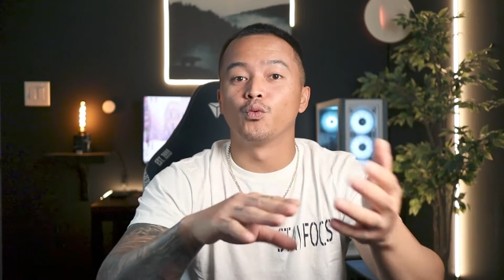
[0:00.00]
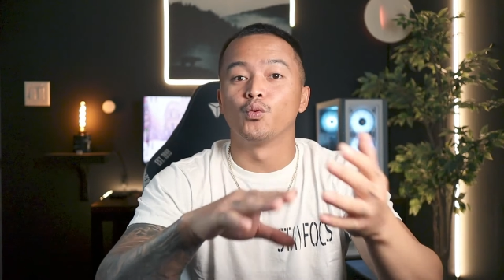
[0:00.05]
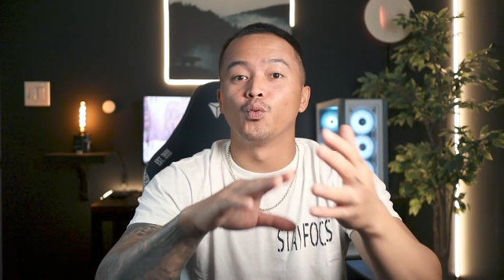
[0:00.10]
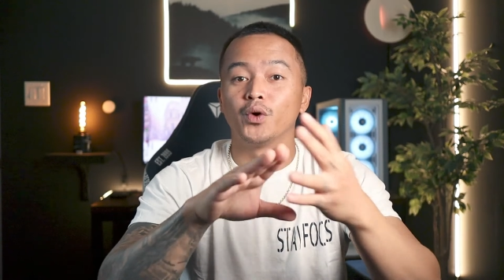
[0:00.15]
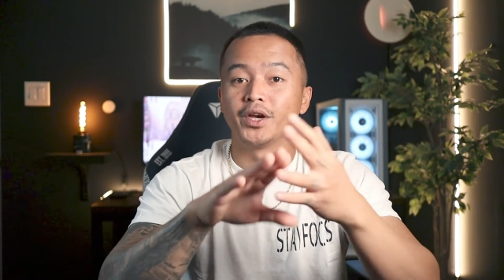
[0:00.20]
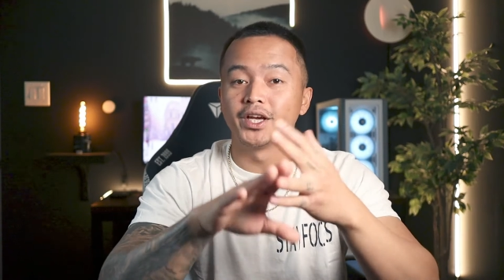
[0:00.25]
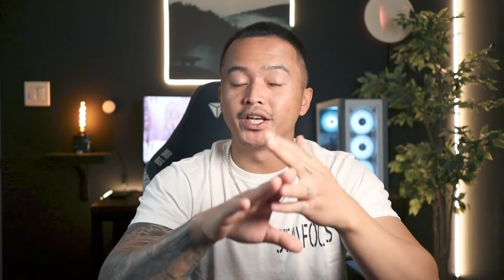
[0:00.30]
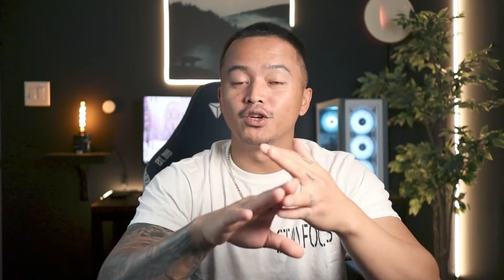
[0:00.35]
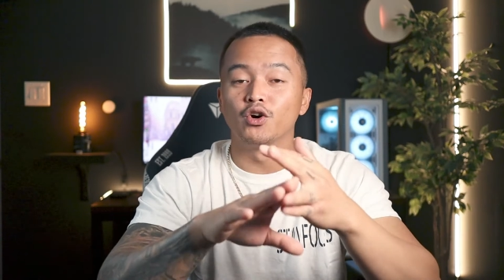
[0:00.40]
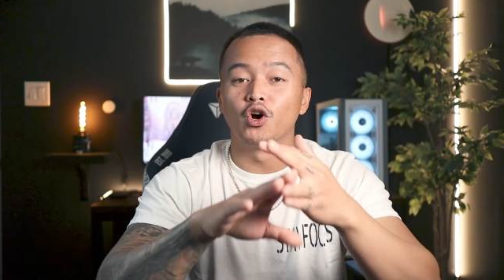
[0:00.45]

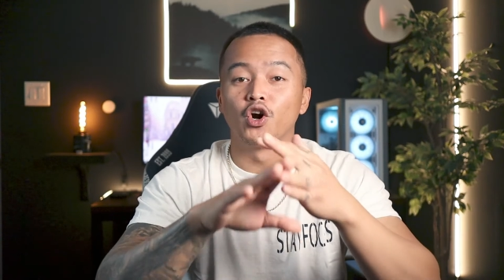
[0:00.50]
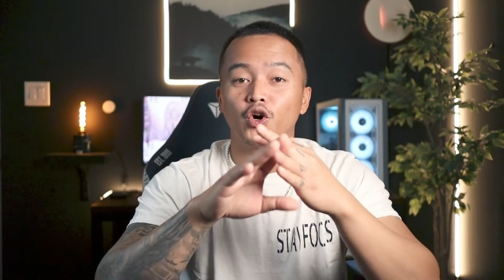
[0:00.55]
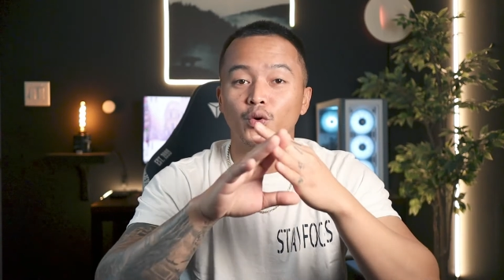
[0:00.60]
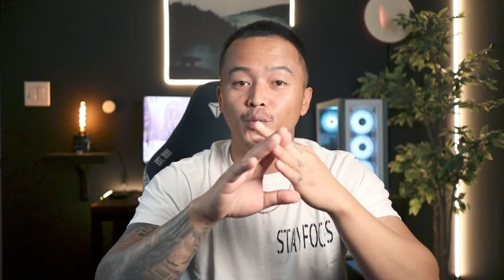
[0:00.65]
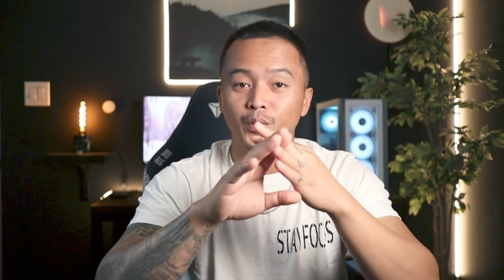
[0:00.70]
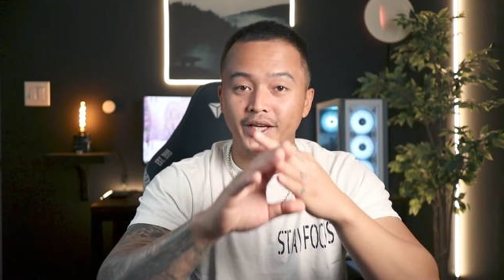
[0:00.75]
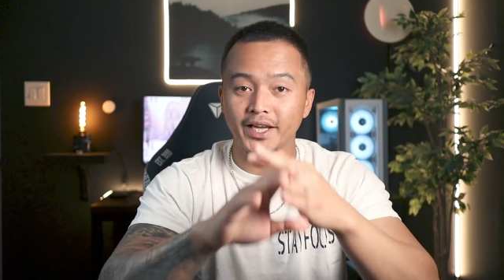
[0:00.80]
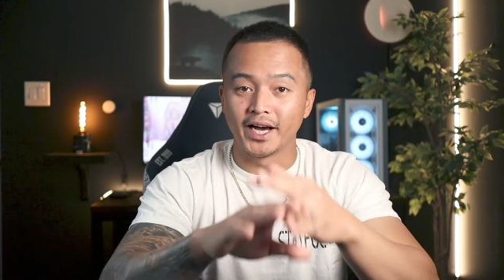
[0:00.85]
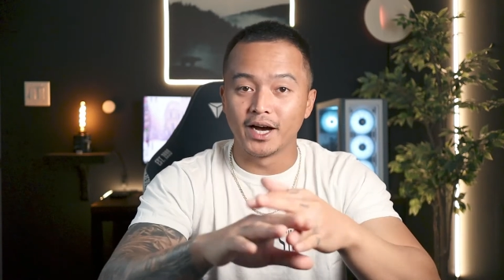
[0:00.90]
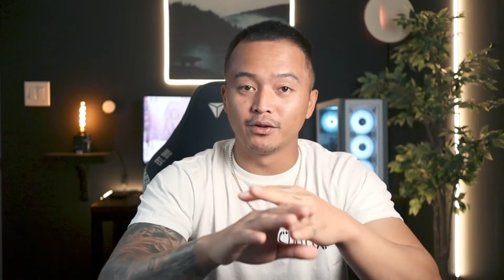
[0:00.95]
with or
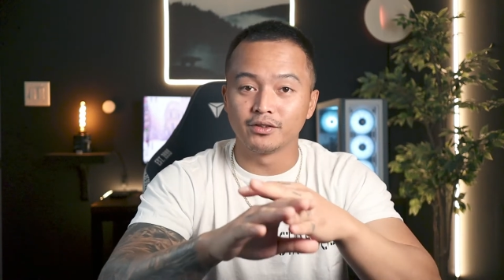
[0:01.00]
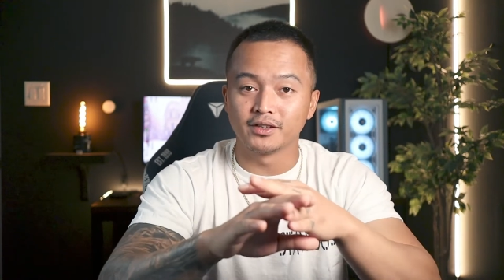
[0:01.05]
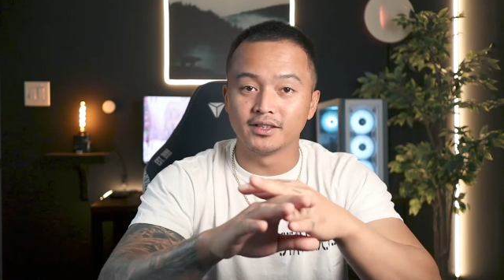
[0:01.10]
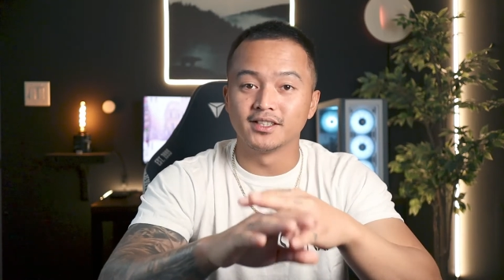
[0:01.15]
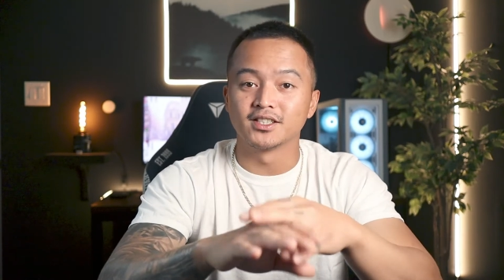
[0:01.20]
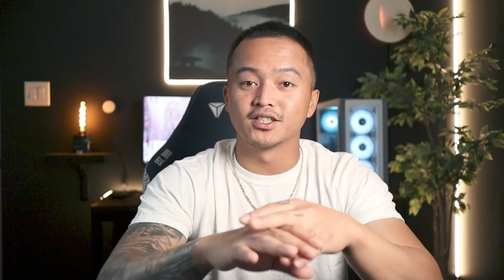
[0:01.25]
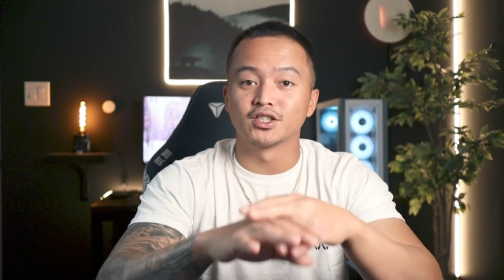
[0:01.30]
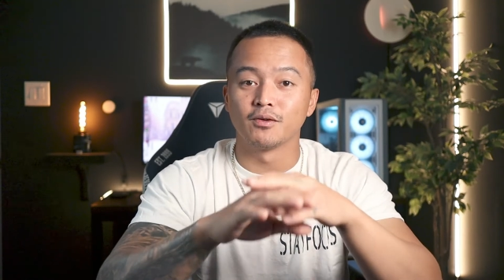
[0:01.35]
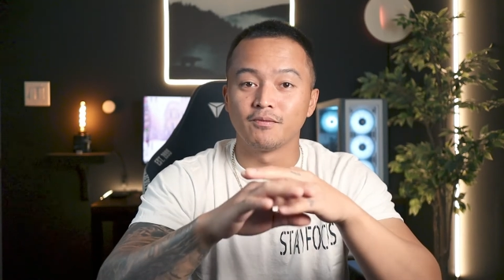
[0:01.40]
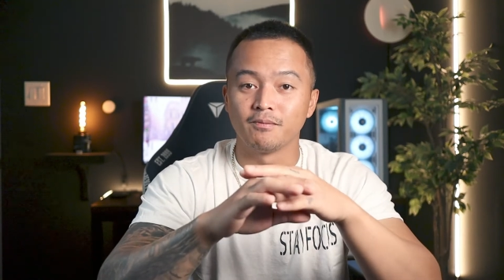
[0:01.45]
without the
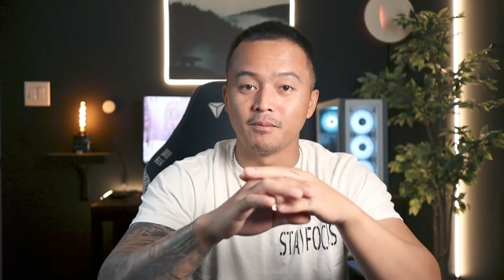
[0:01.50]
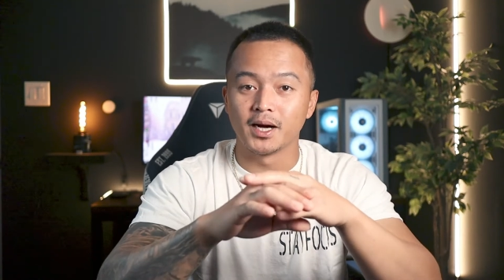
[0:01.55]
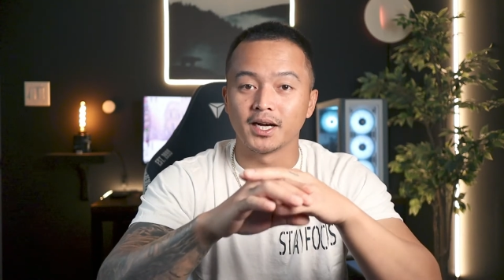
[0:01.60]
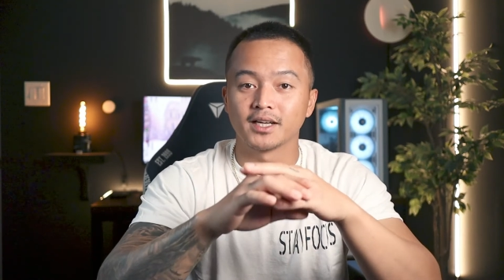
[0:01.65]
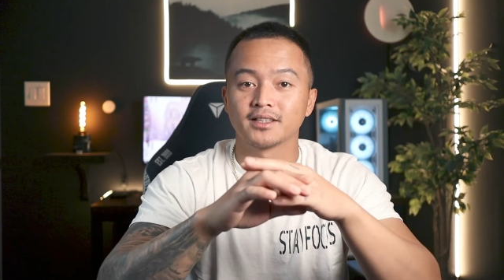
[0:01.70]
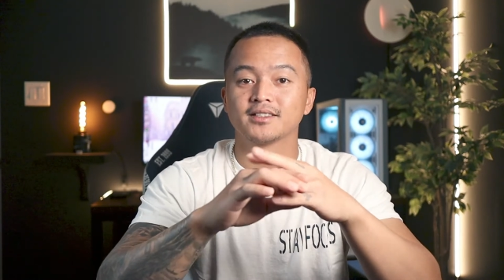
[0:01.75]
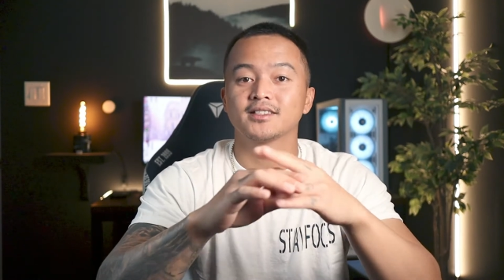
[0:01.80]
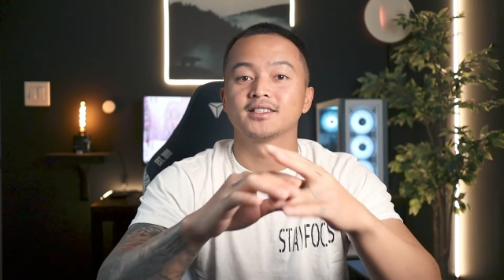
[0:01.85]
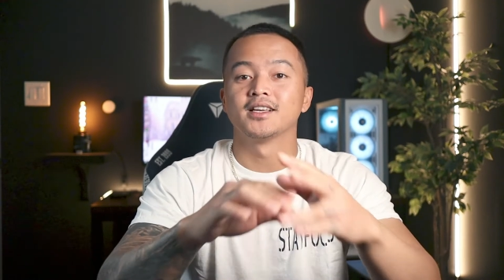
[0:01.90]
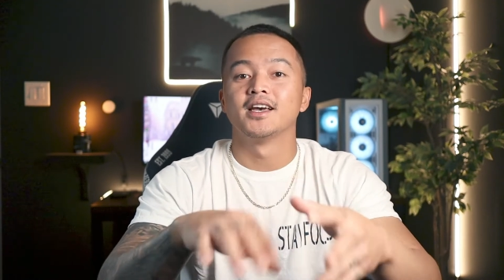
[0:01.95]

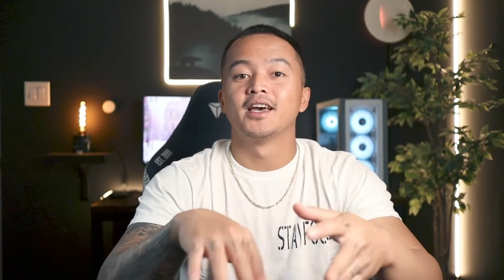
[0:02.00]
softbox.